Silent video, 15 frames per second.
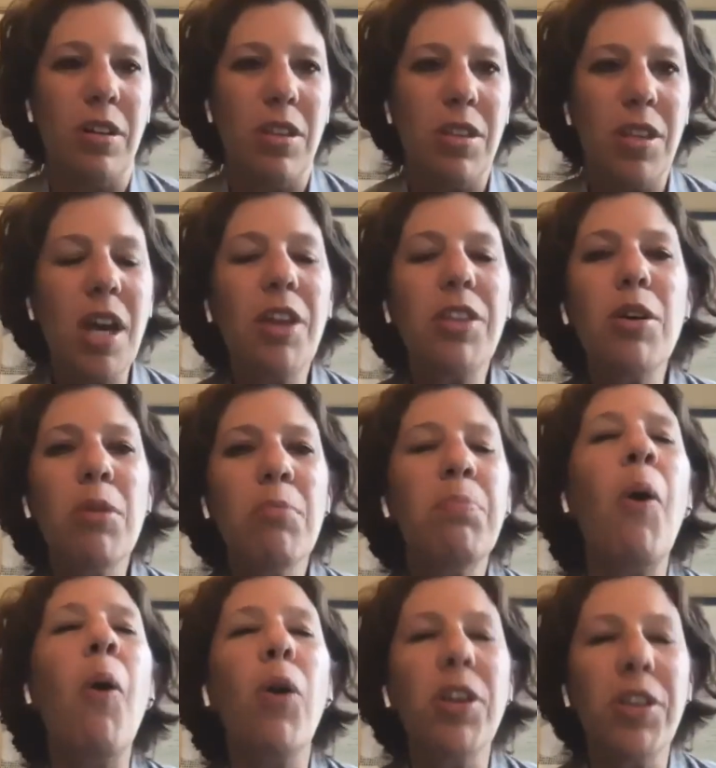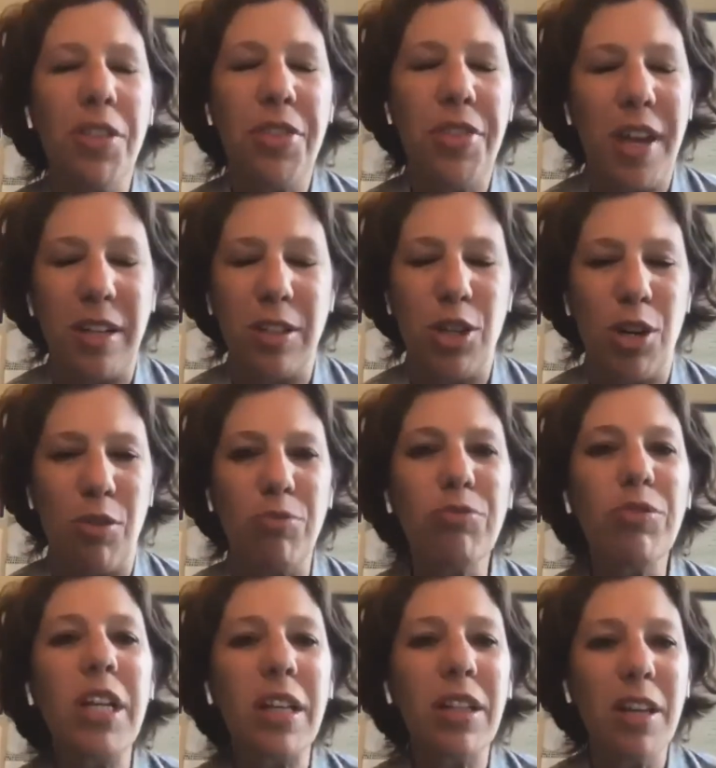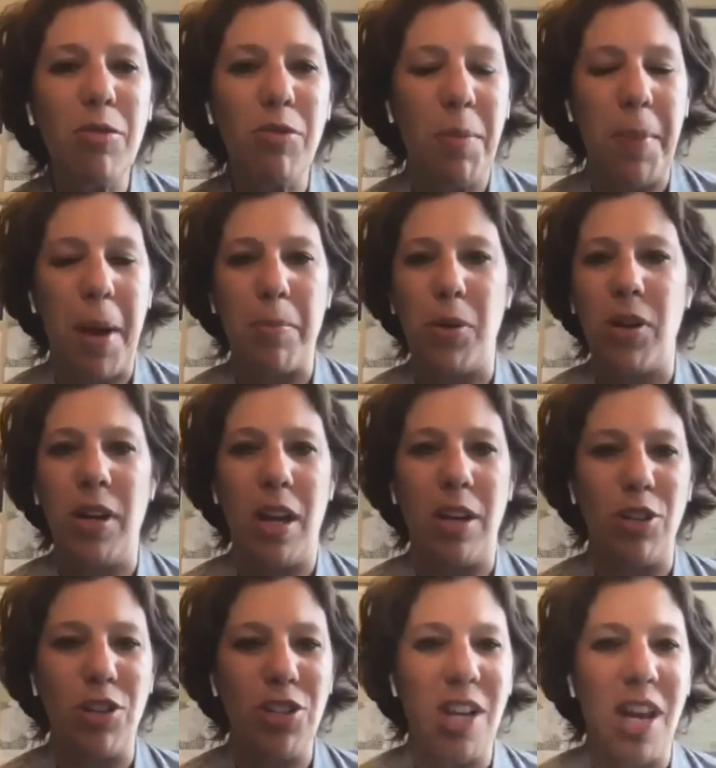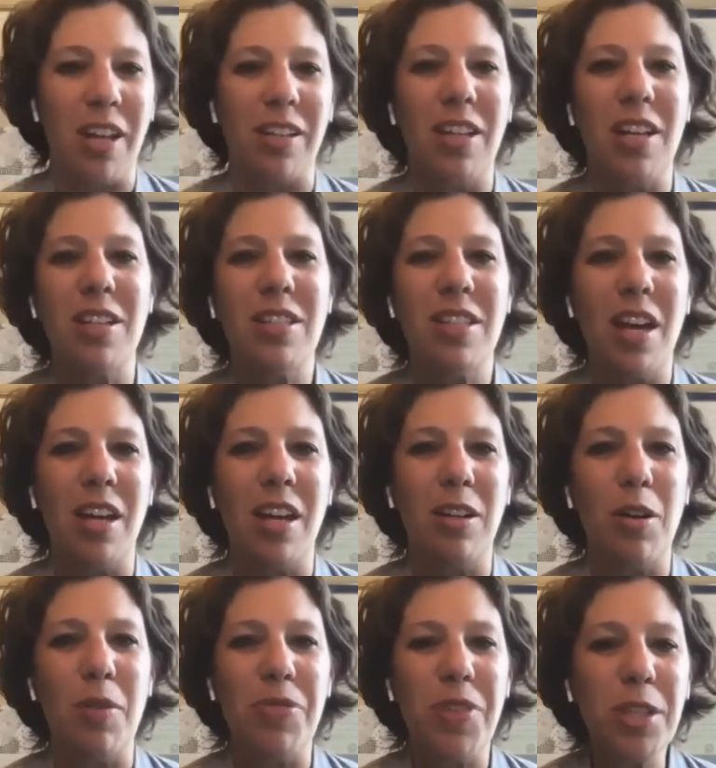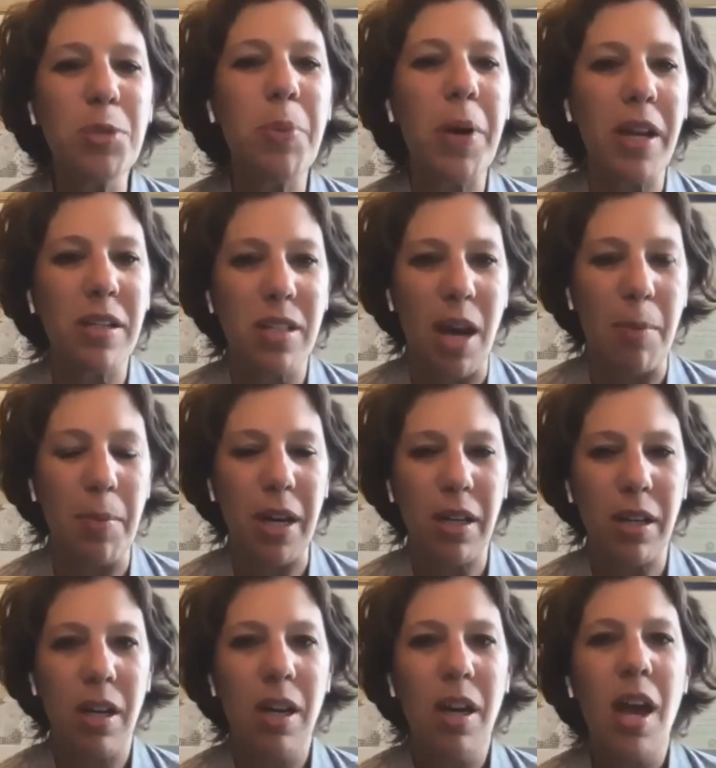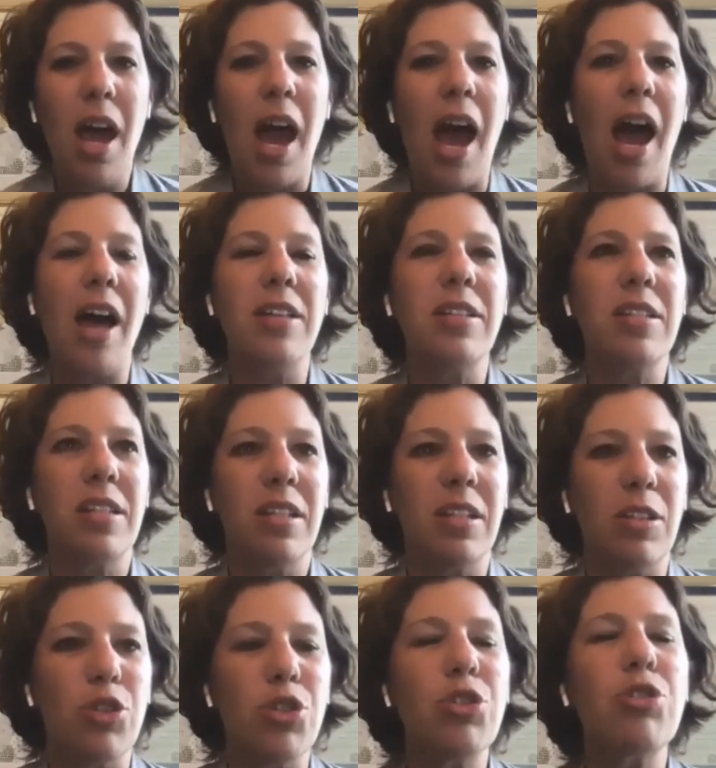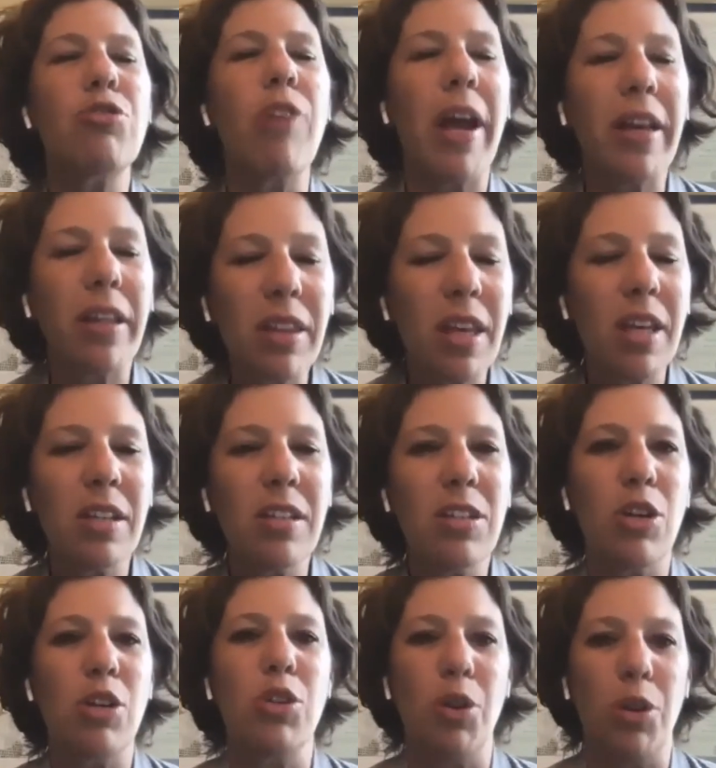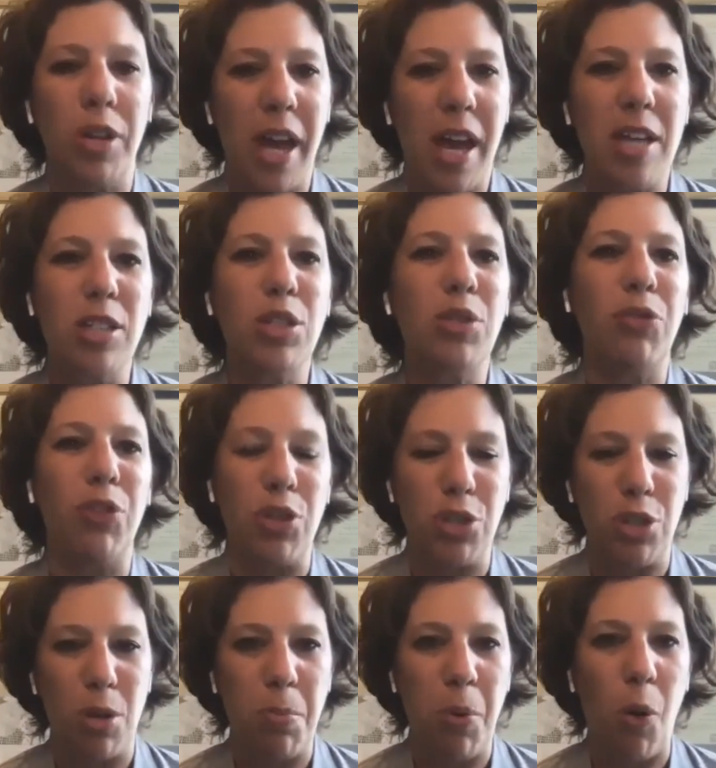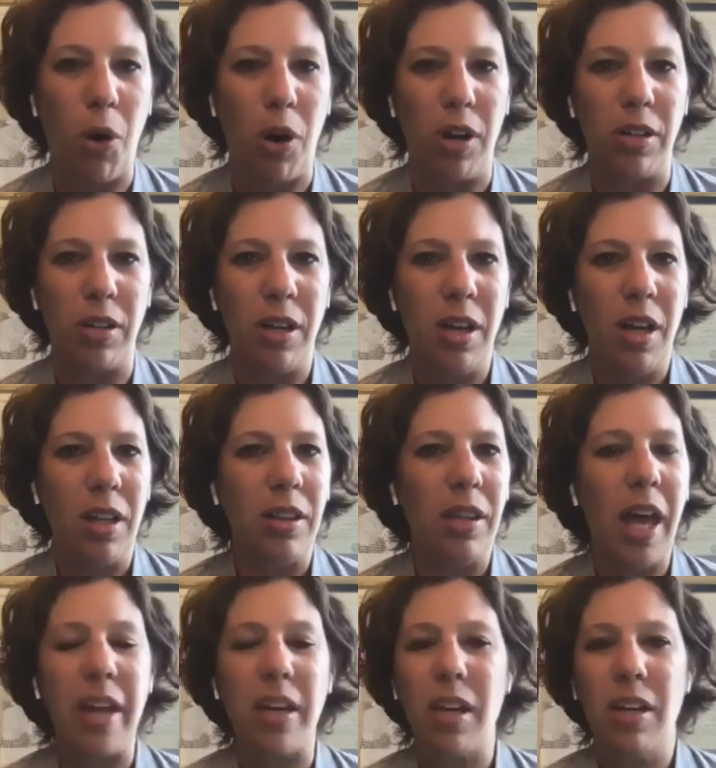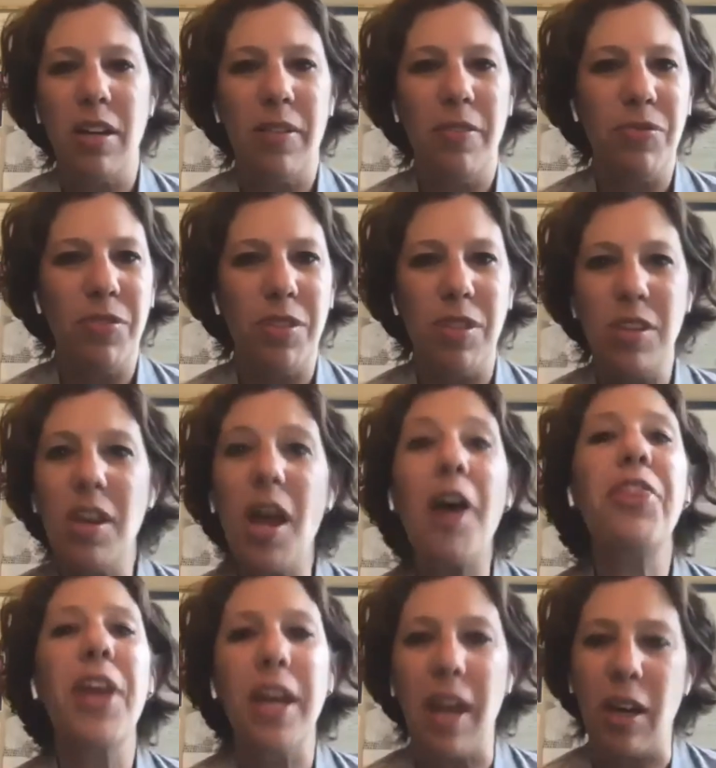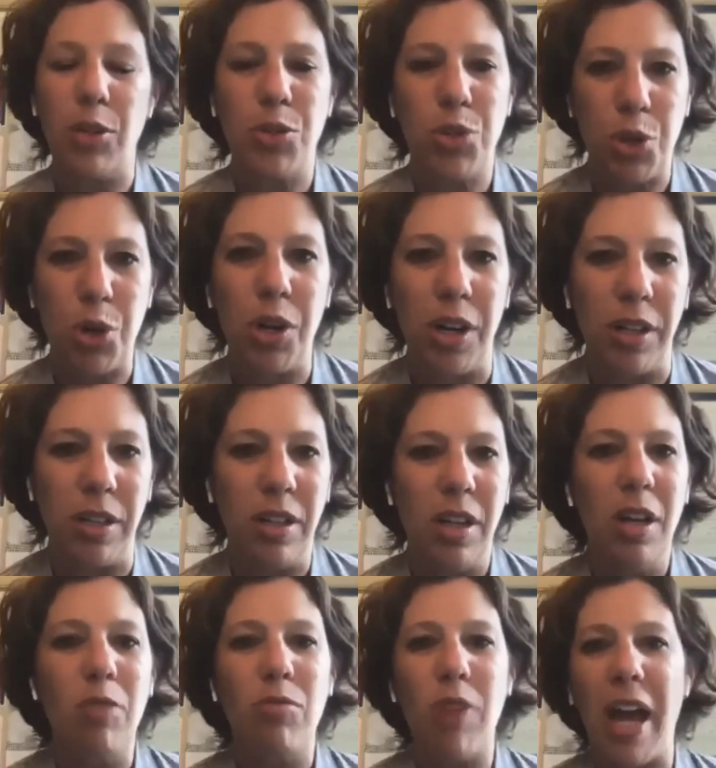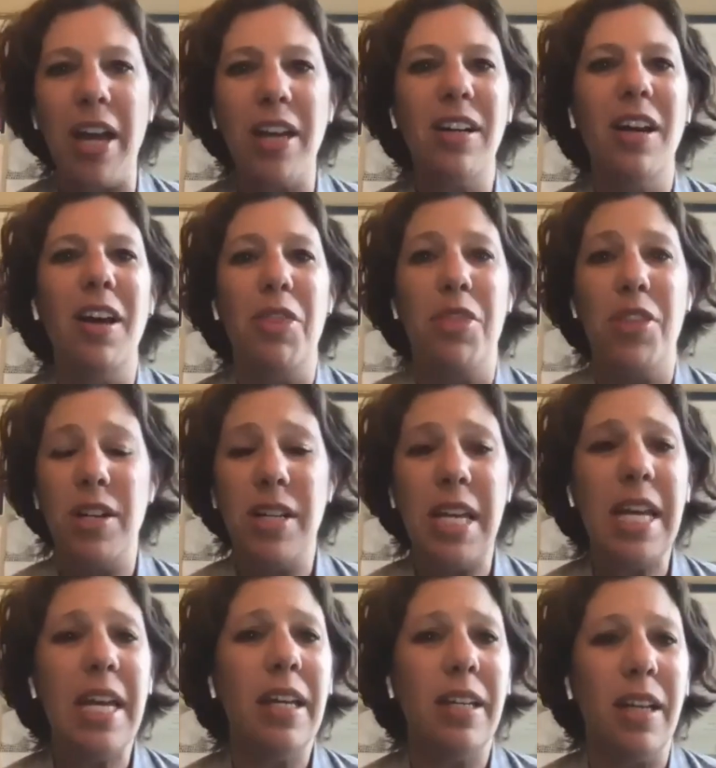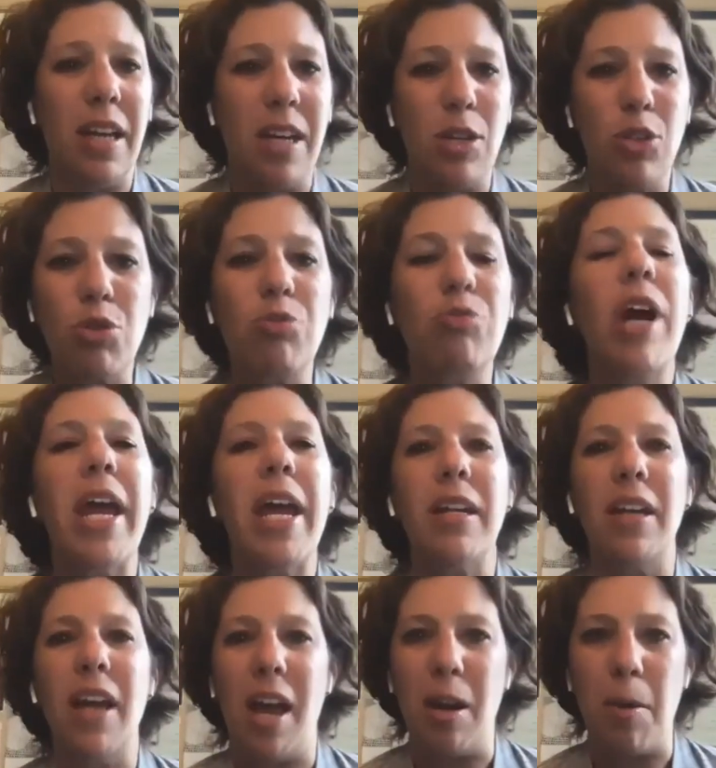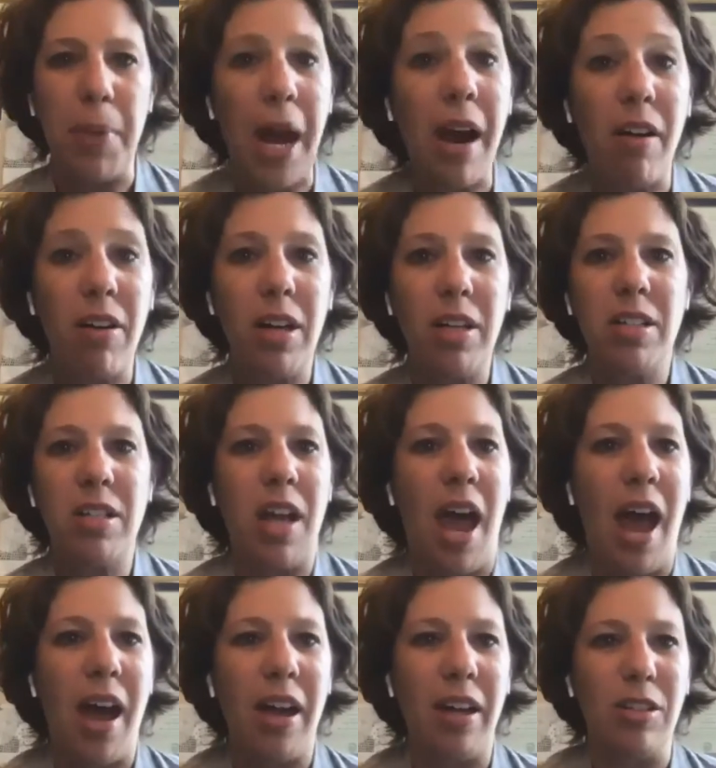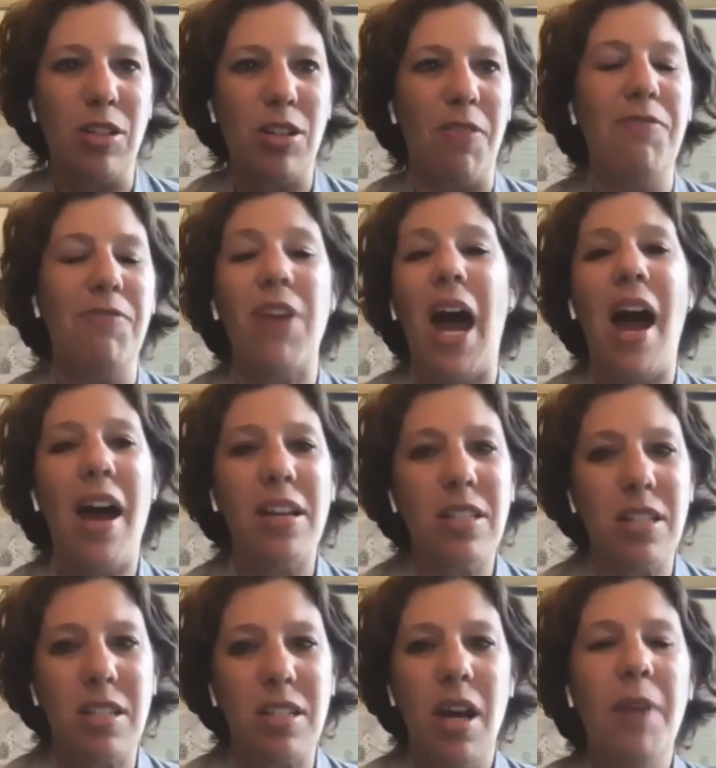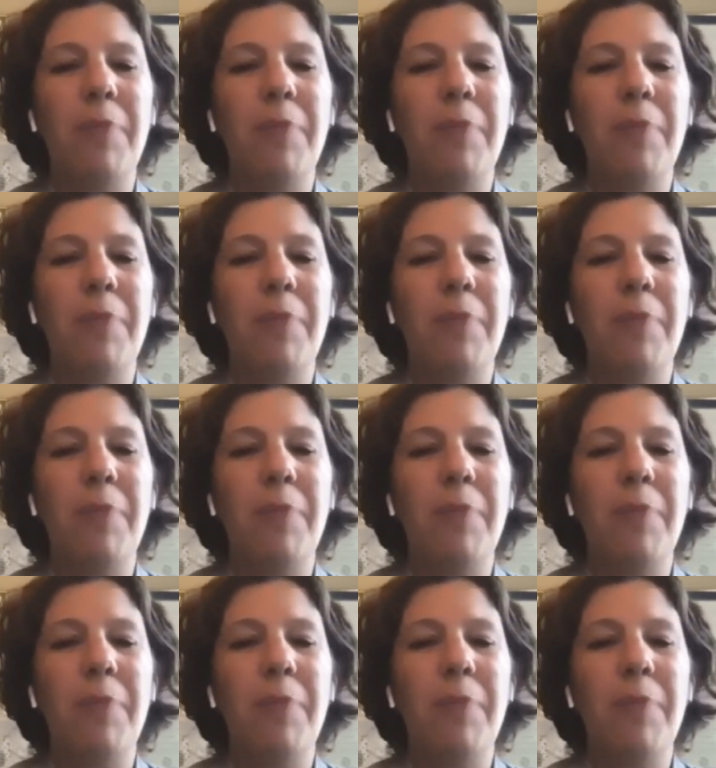the other important thing to really remember and understand is that this pandemic has strengthened your case for support like nothing else could, right? The need is great and apparent and vast.